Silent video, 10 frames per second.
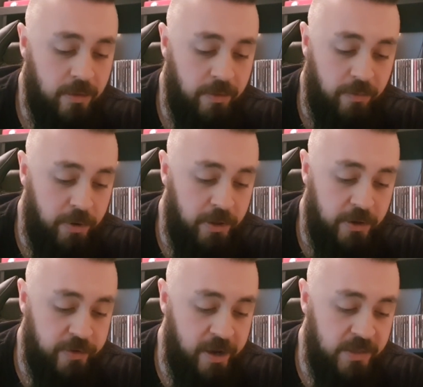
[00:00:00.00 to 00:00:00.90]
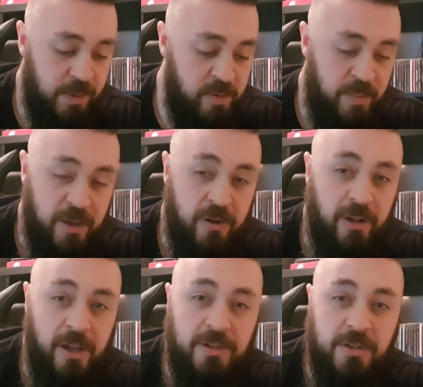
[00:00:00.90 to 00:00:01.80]
with one of the tracks maybe being
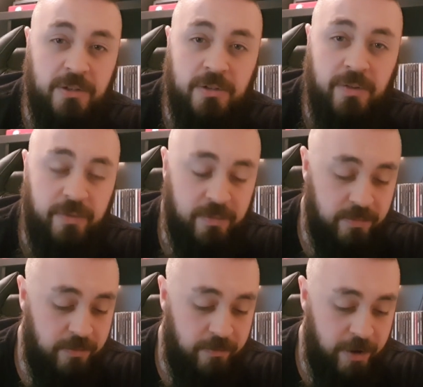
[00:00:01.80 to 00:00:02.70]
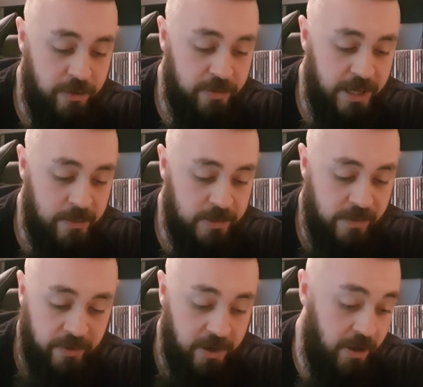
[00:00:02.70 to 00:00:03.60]
unlicensed to a different record label or
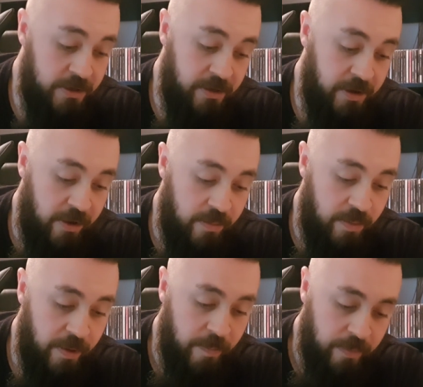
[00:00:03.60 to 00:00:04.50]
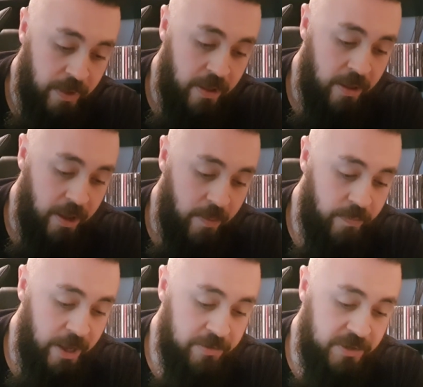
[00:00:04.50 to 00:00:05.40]
something. I don't know, but
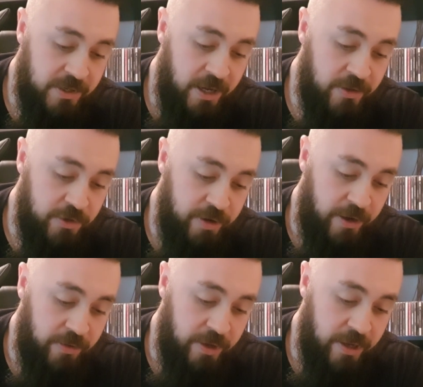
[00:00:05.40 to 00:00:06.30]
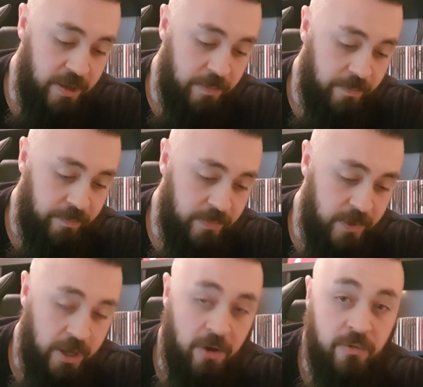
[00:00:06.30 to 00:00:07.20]
that was the second track on here,
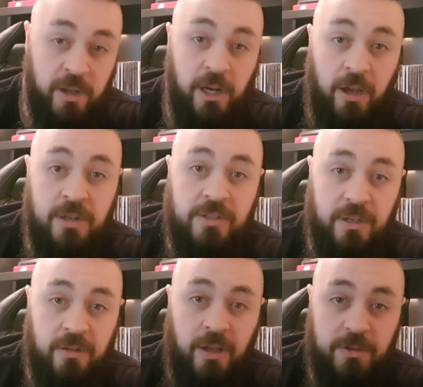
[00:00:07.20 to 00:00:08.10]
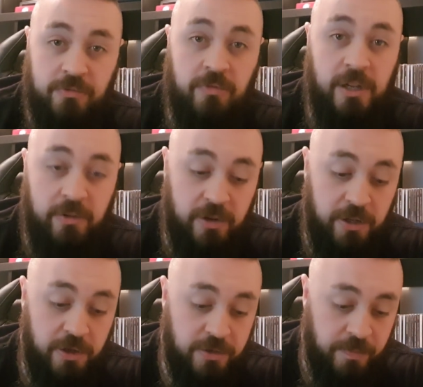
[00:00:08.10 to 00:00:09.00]
and I really liked it. It was really, really
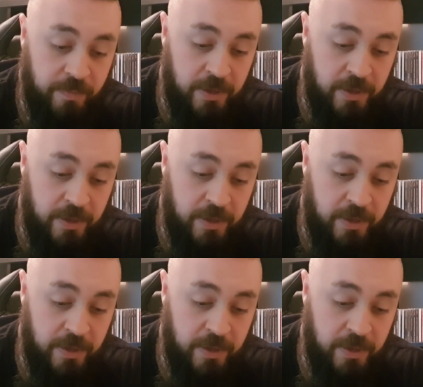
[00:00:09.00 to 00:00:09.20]
good.